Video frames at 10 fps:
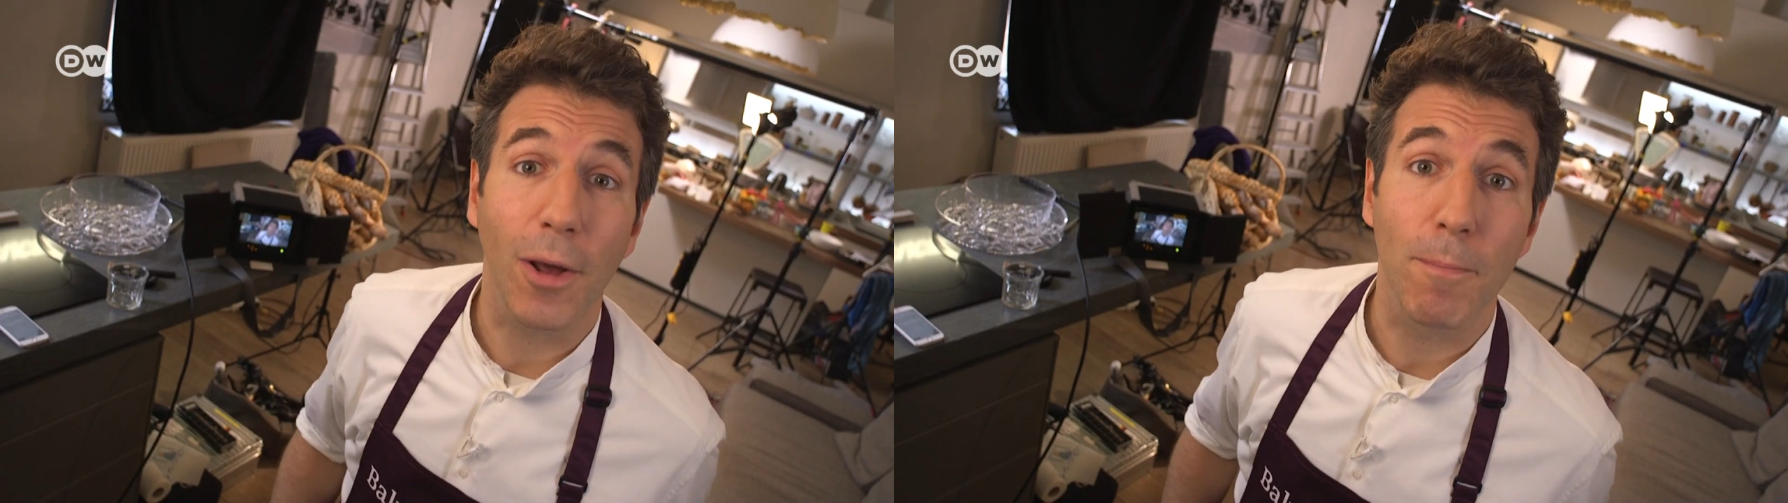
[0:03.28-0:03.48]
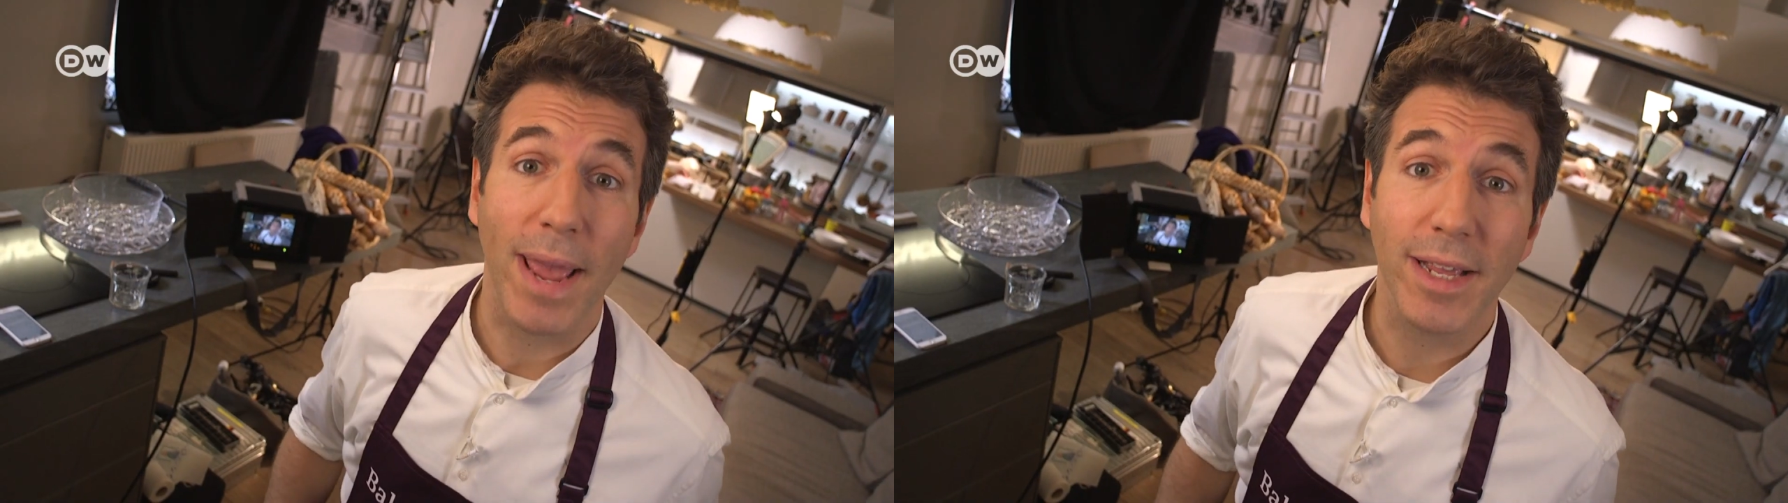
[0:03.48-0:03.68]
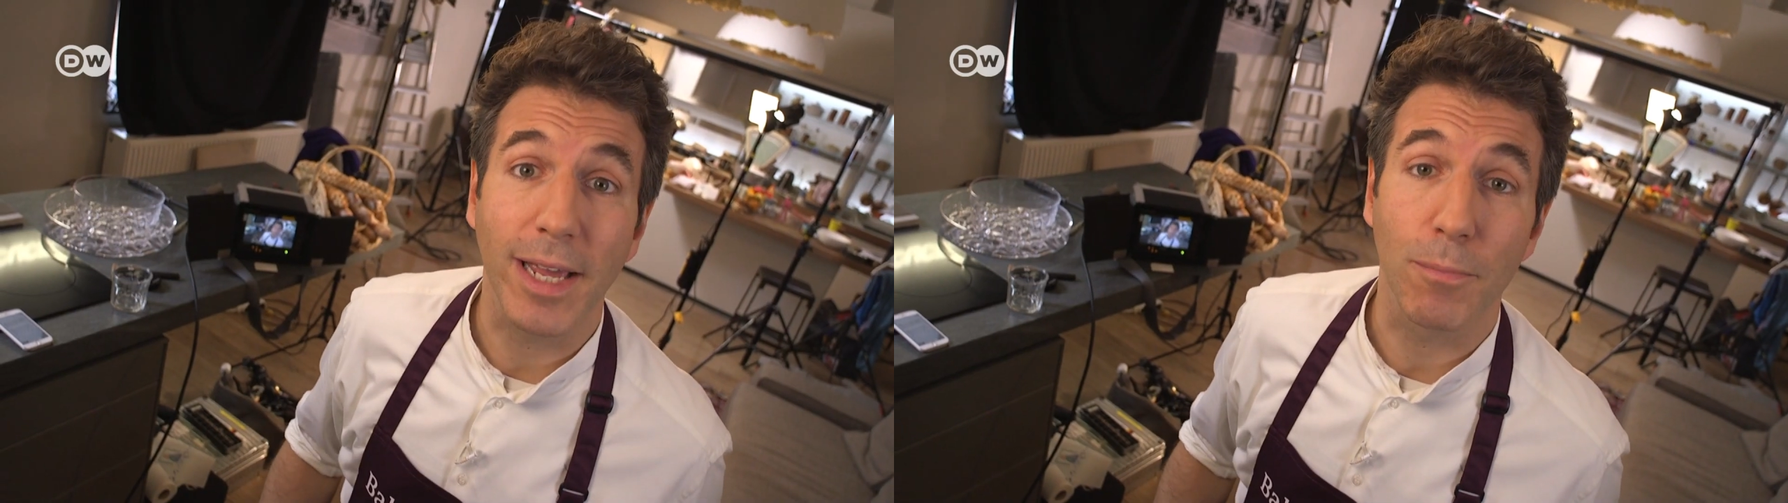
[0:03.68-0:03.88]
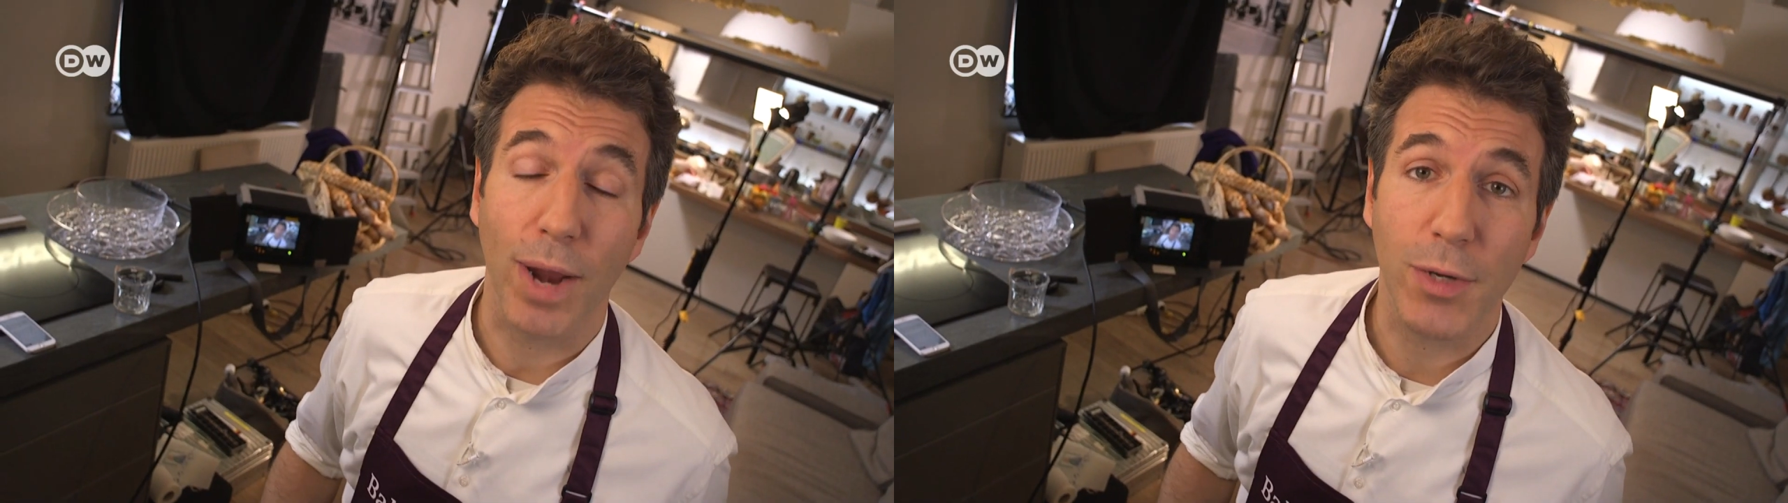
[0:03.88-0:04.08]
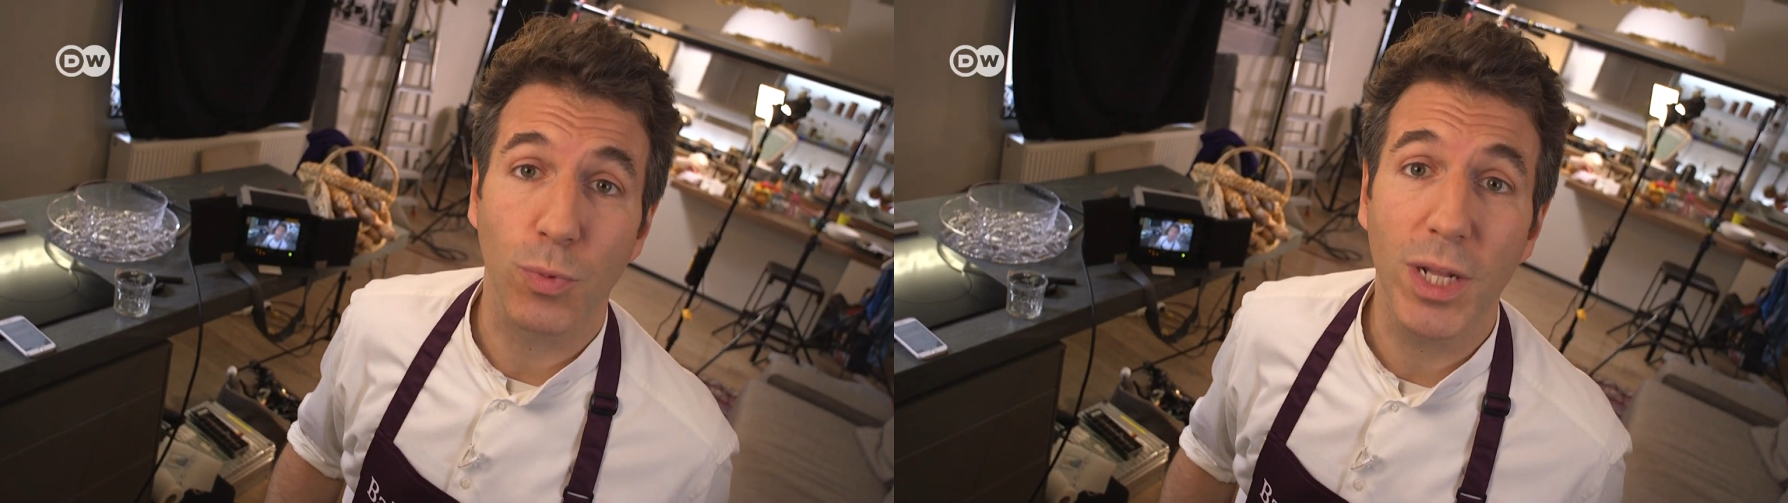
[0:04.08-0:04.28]
on Baking
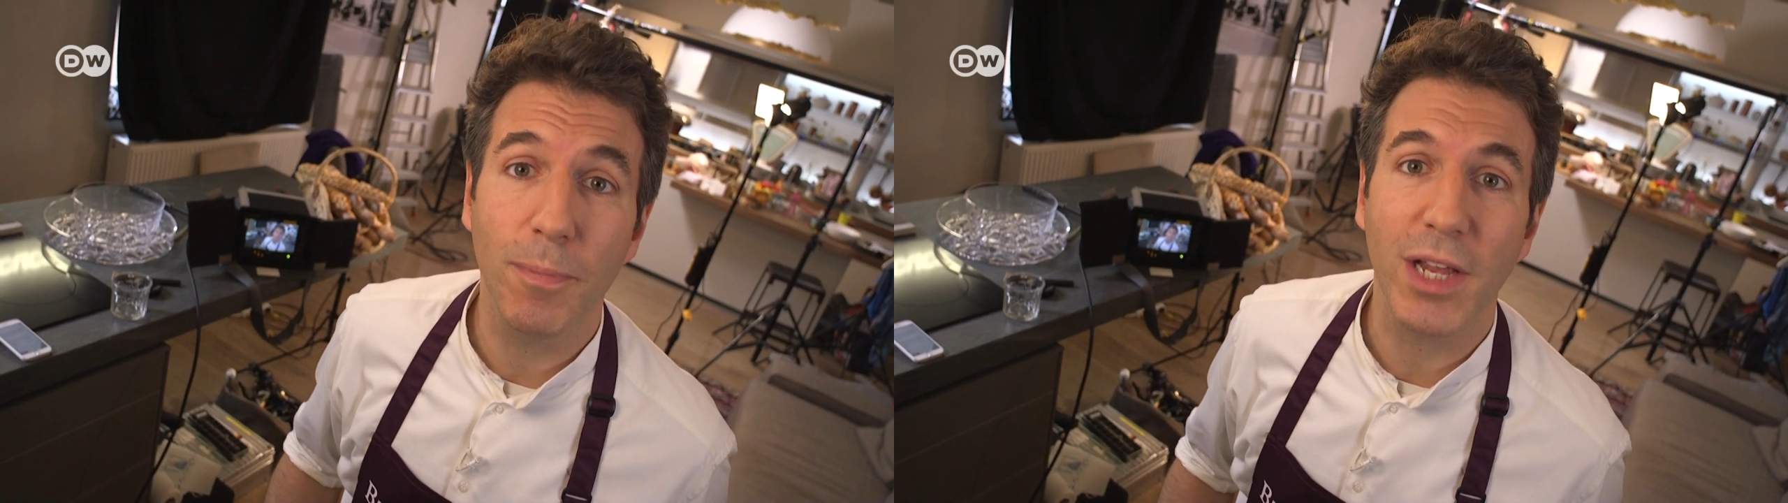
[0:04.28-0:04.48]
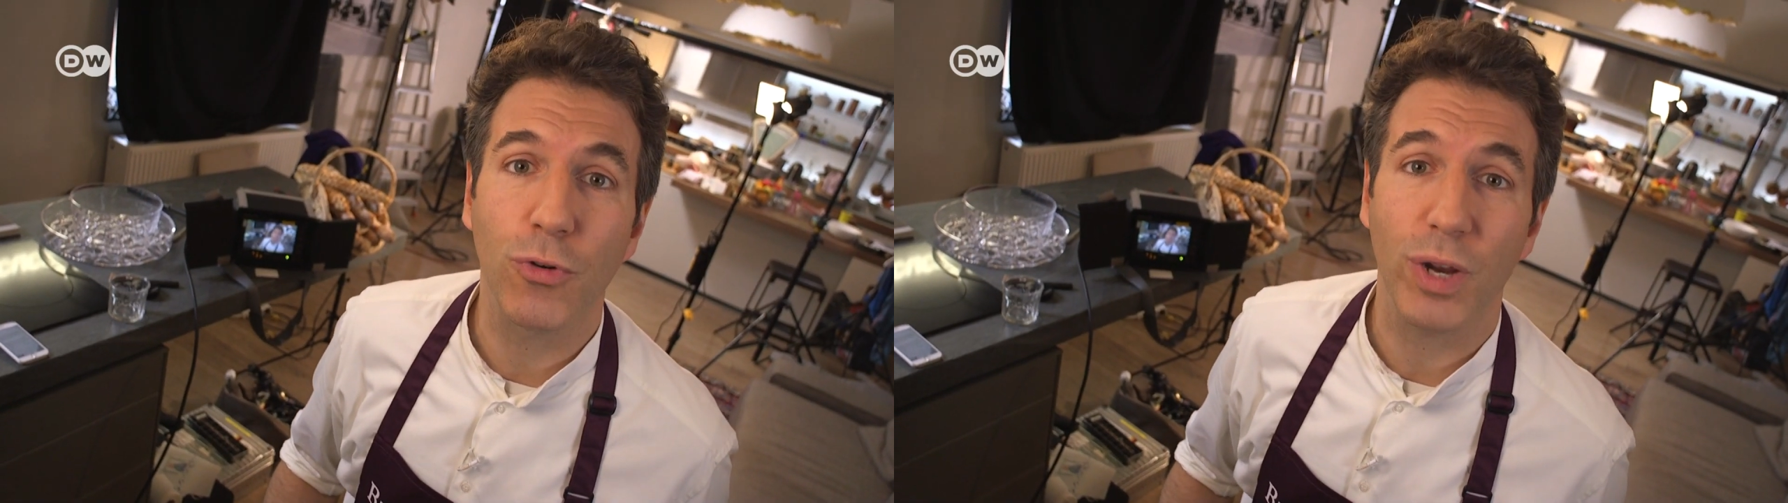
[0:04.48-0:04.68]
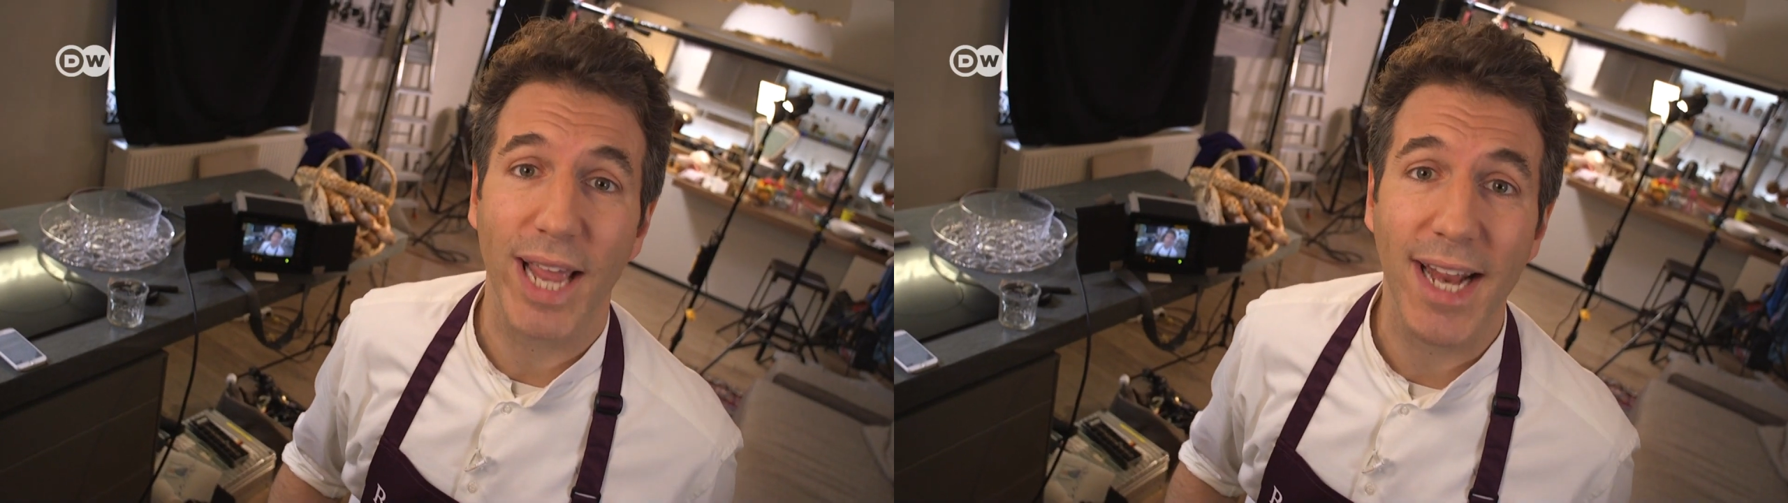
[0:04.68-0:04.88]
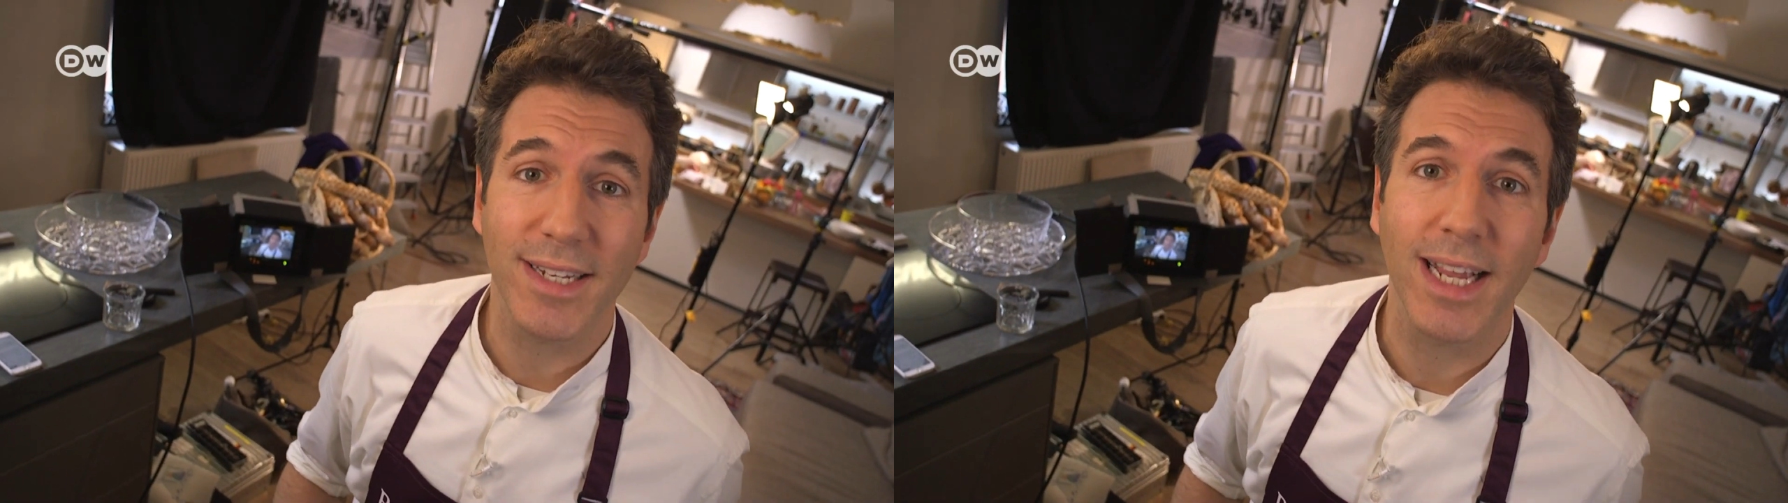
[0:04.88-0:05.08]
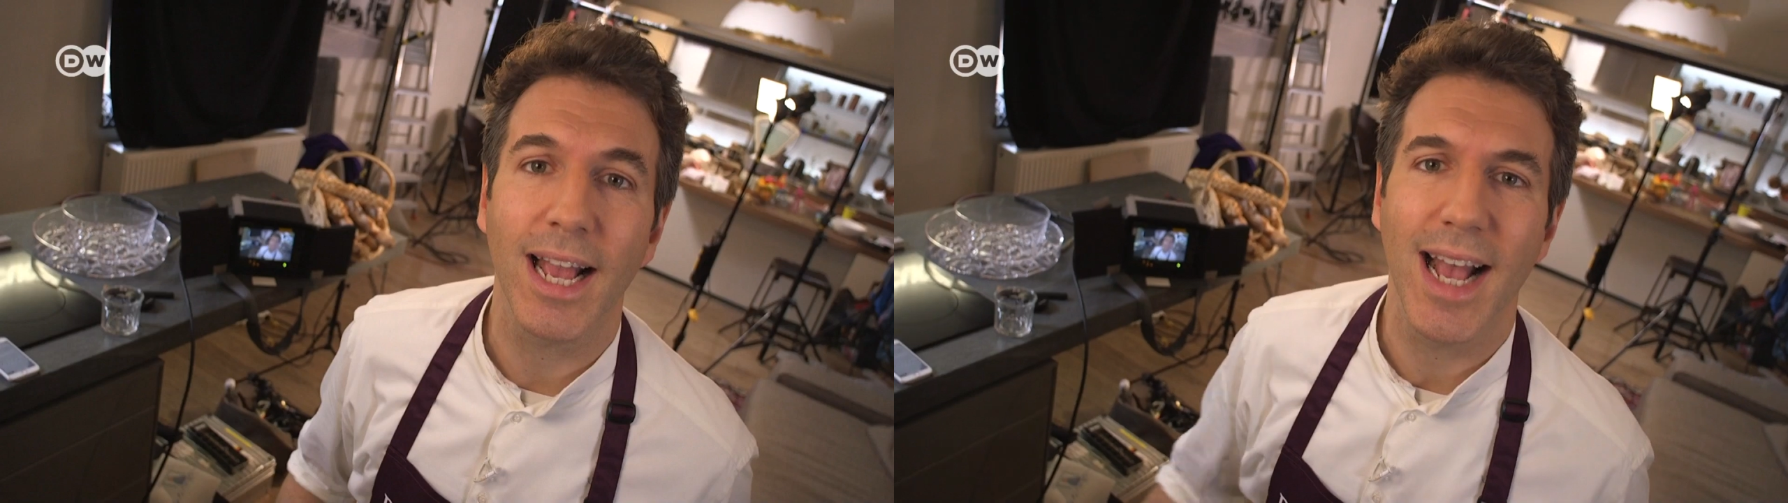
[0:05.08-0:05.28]
Bread we'll be
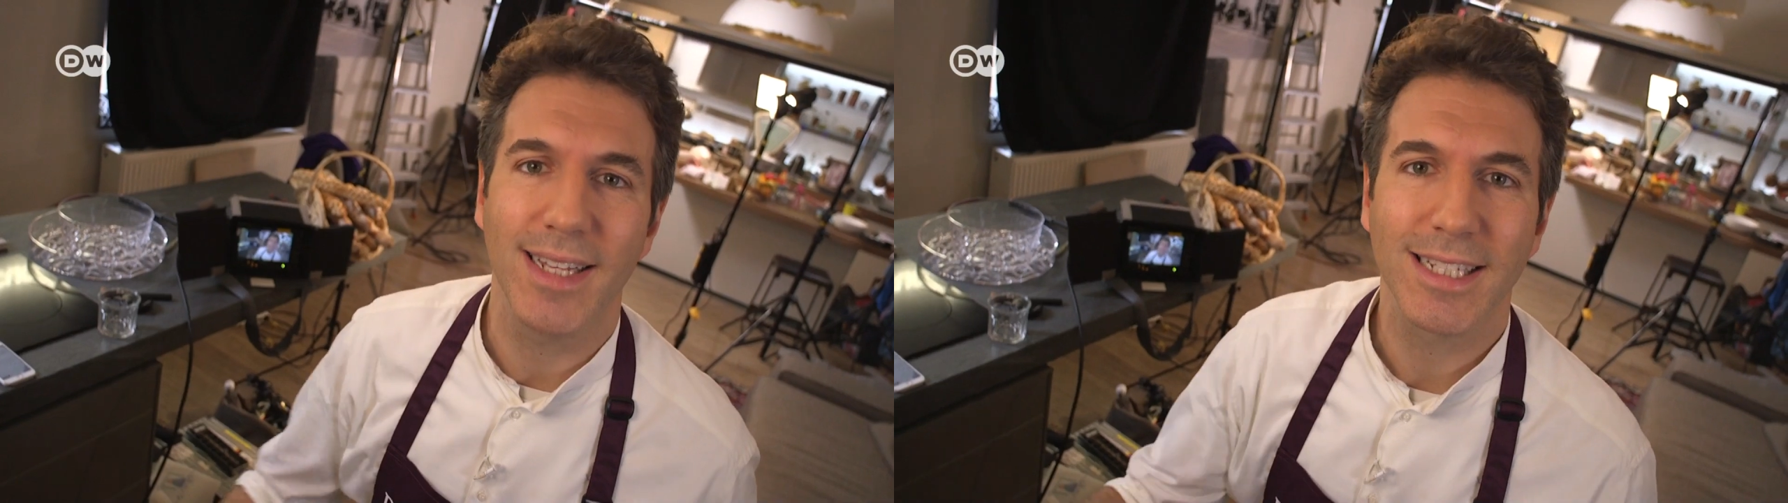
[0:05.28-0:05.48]
creating a